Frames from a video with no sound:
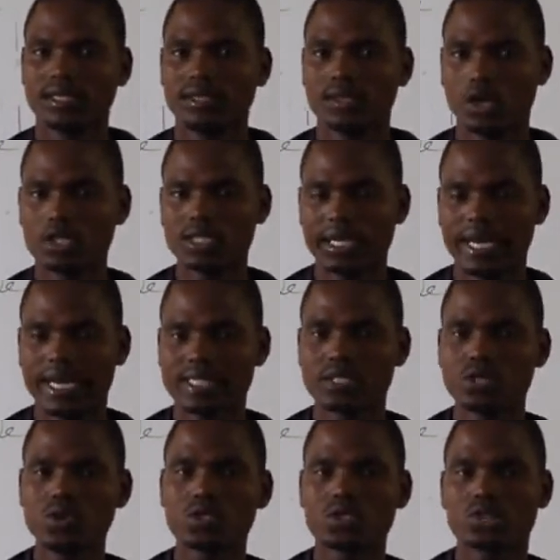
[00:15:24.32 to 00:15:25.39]
Those rays
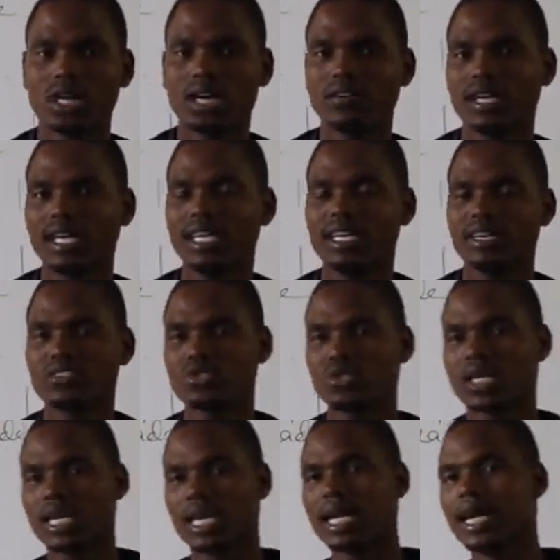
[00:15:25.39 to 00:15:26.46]
do travel in a
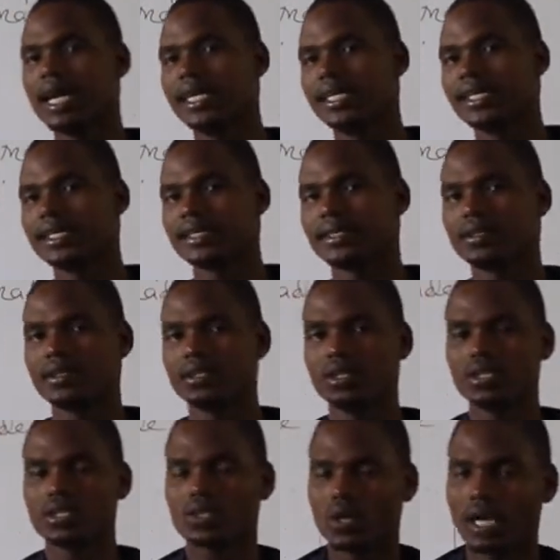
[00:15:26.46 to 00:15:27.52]
straight line.
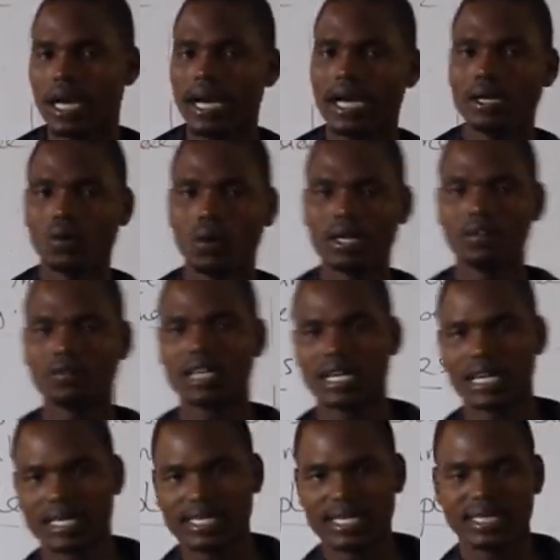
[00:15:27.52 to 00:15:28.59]
So one of the
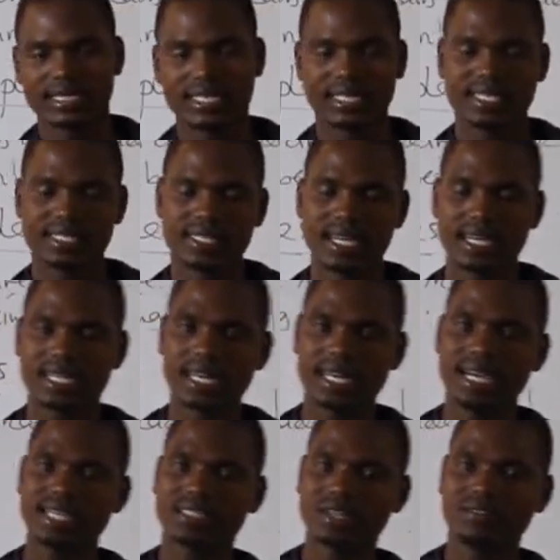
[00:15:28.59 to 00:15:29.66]
characteristics is that
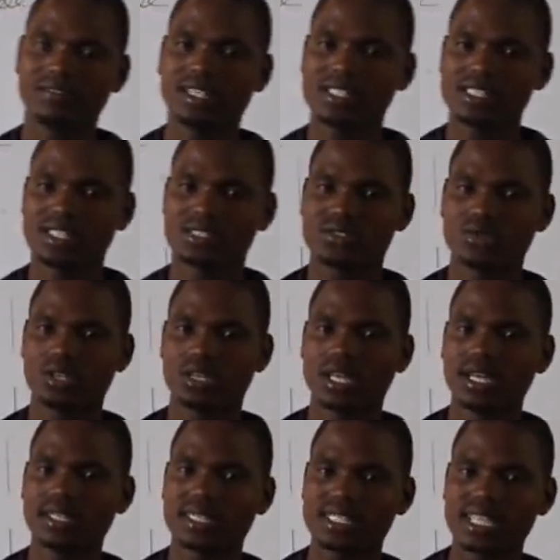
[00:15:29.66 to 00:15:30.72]
light travels in a straight
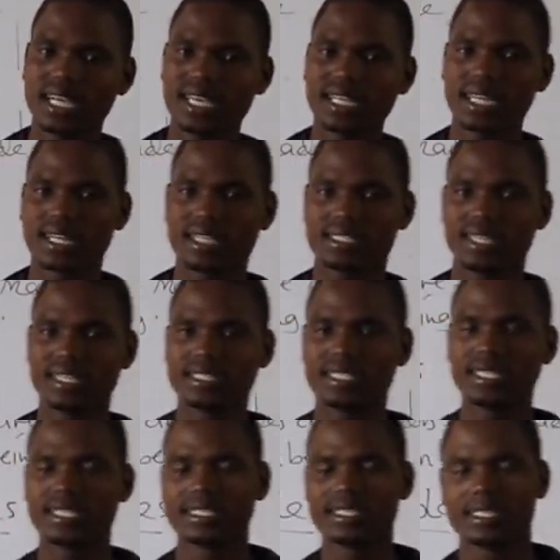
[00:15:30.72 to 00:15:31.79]
line. The second
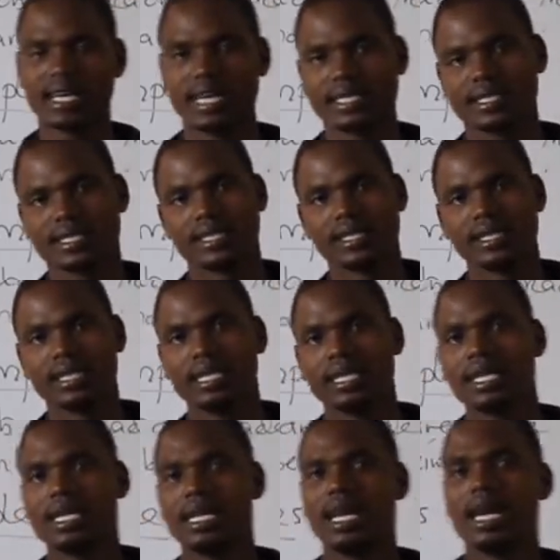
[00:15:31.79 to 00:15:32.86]
characteristic is that
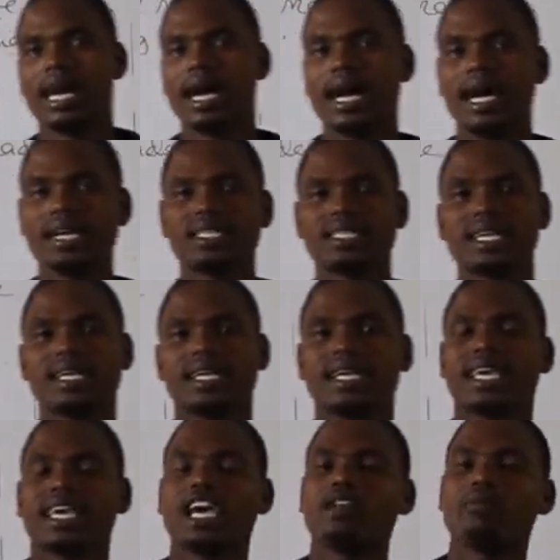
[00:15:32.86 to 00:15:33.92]
light
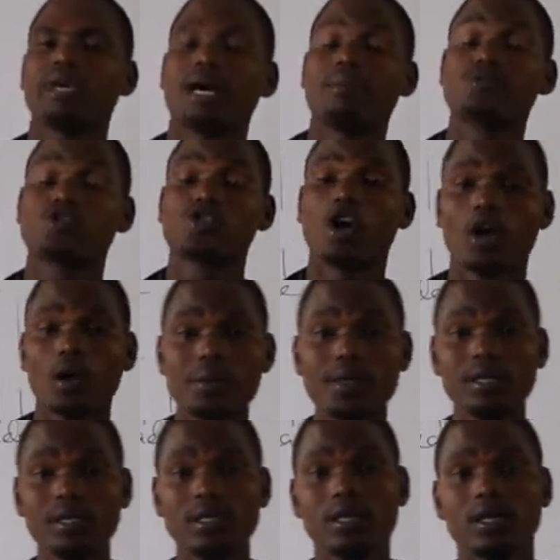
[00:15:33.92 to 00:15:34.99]
can be
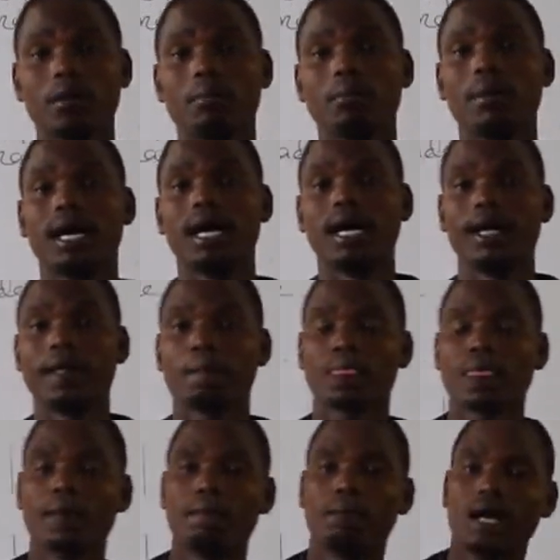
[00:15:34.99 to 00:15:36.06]
absorbed by
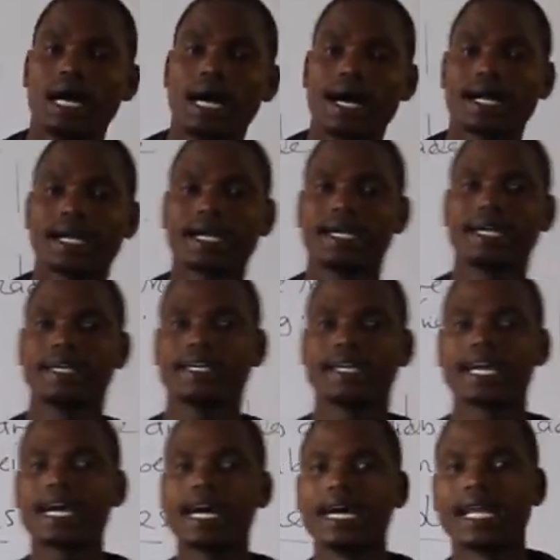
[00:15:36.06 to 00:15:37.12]
black
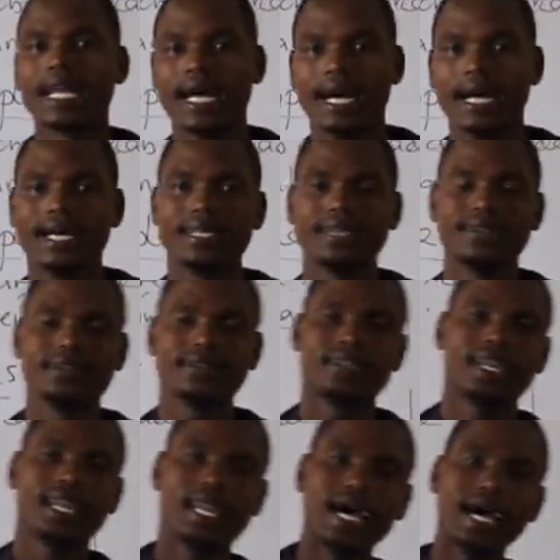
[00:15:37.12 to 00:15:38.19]
color.
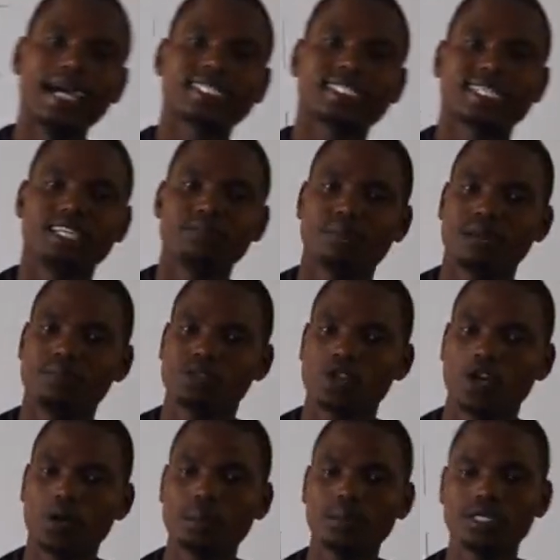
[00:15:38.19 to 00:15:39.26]
Light can be
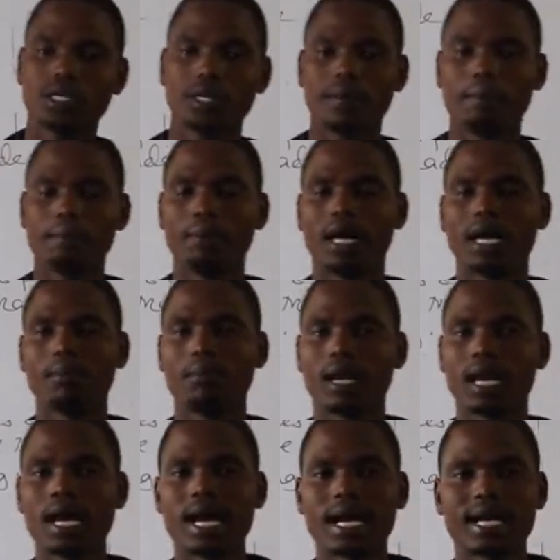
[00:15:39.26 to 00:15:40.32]
absorbed by
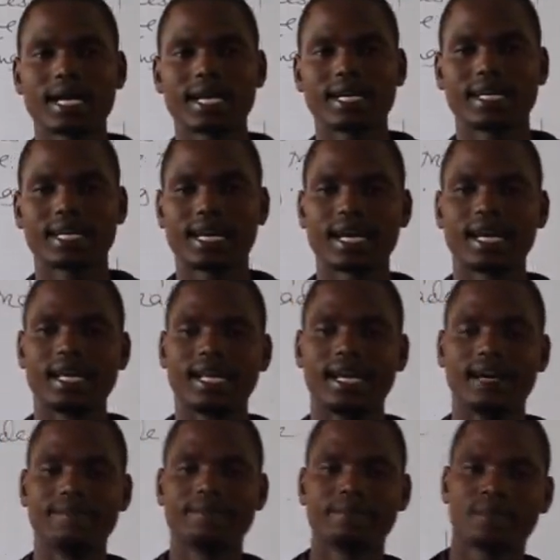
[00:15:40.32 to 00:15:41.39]
black
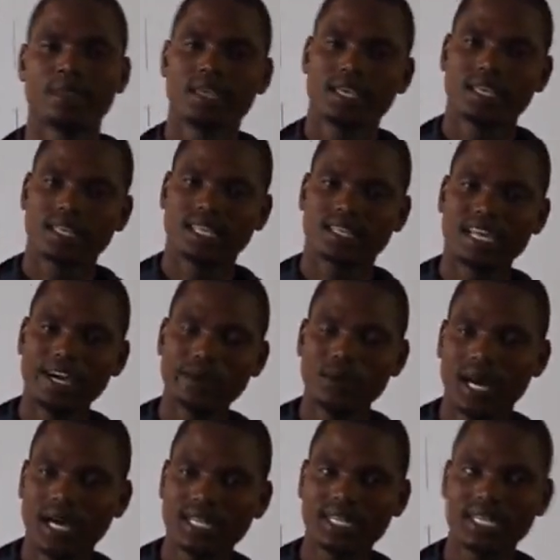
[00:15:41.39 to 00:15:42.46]
color. The third
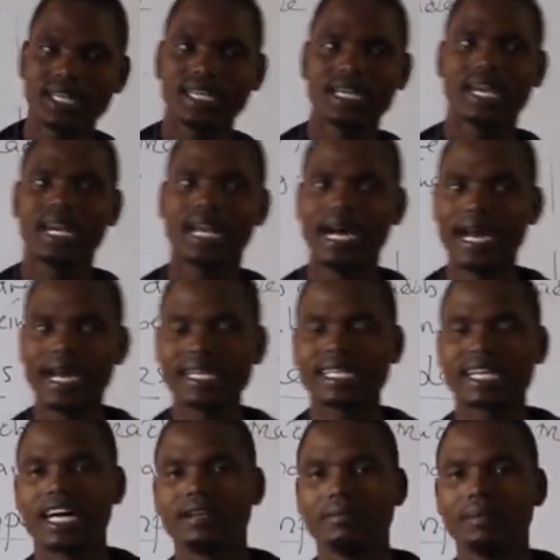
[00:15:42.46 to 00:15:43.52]
one, light
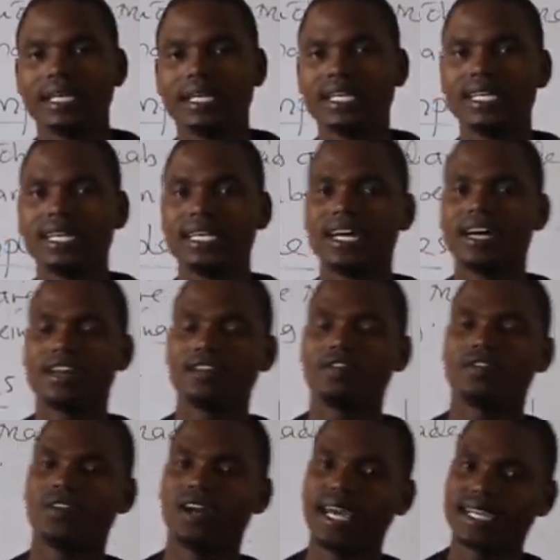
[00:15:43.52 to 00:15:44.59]
can be
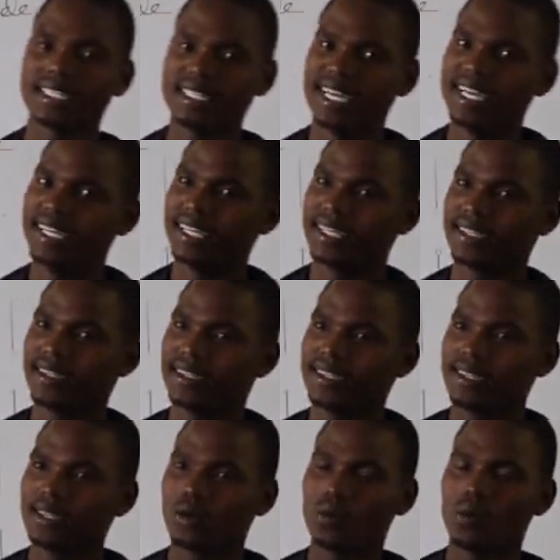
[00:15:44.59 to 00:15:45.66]
reflected
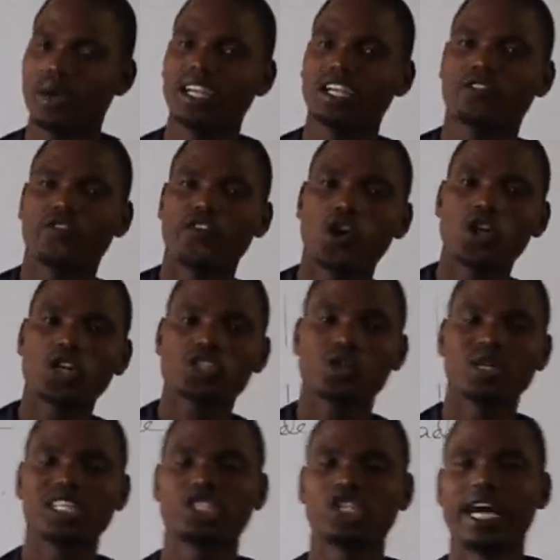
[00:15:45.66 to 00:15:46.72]
when it falls
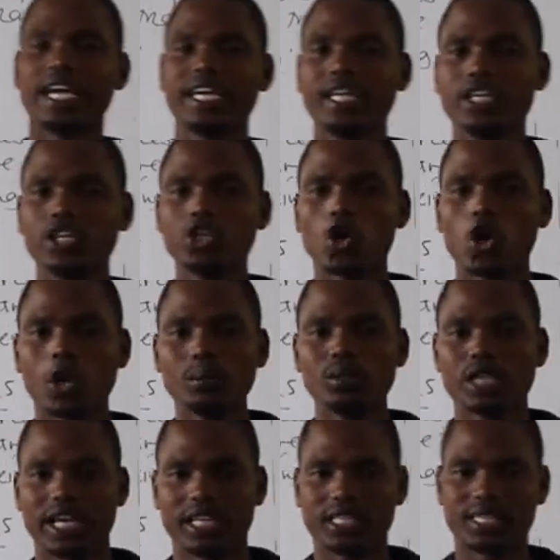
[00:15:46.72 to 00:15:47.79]
on a shiny
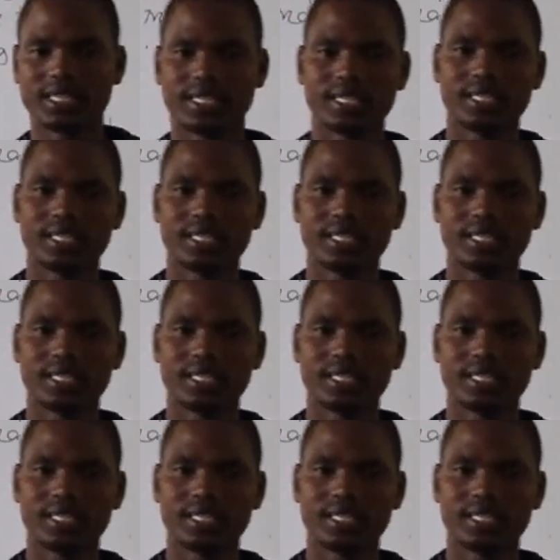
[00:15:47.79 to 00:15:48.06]
object.